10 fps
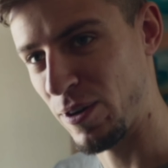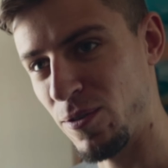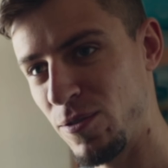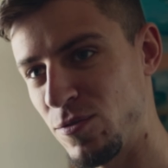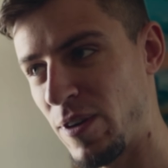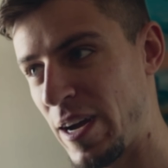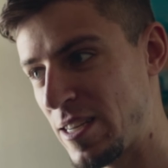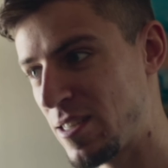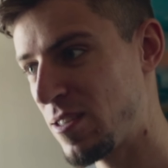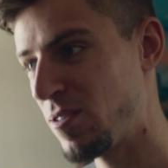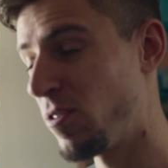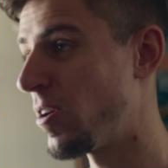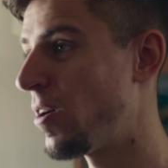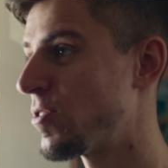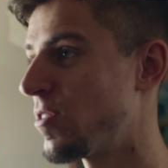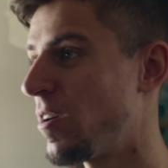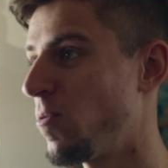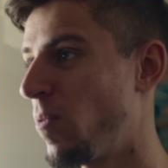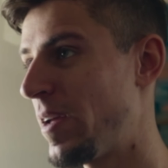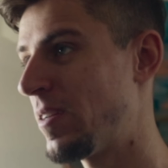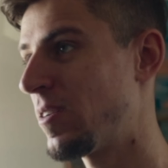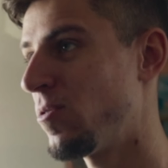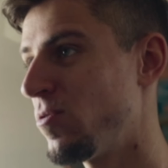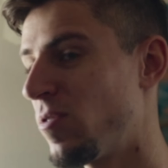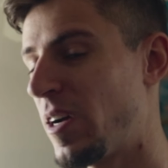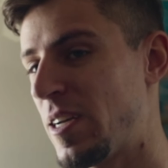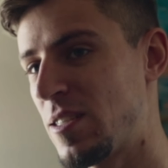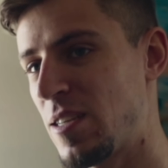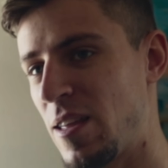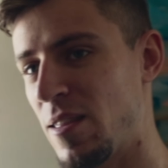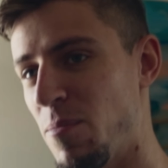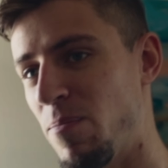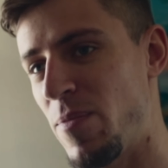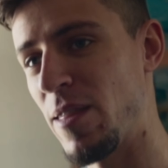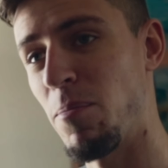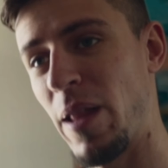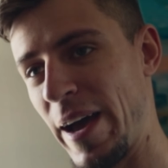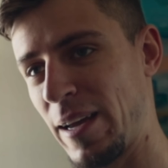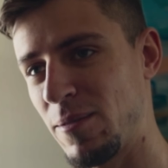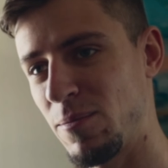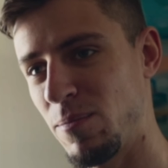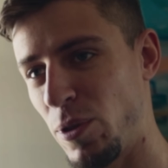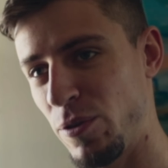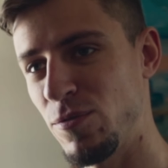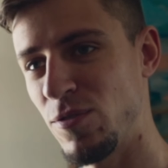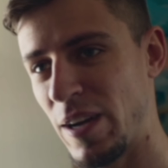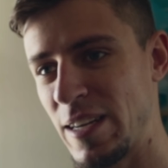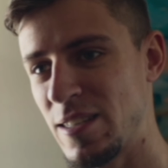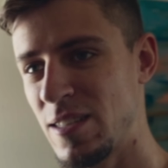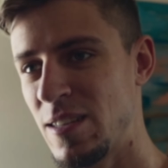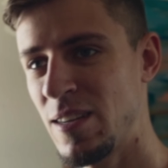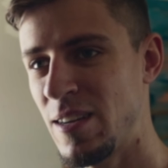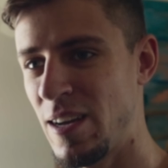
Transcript: and gold dress, or no, sorry, the white and gold dress, oh, and, yeah, yeah. and the black and blue dress. Yeah.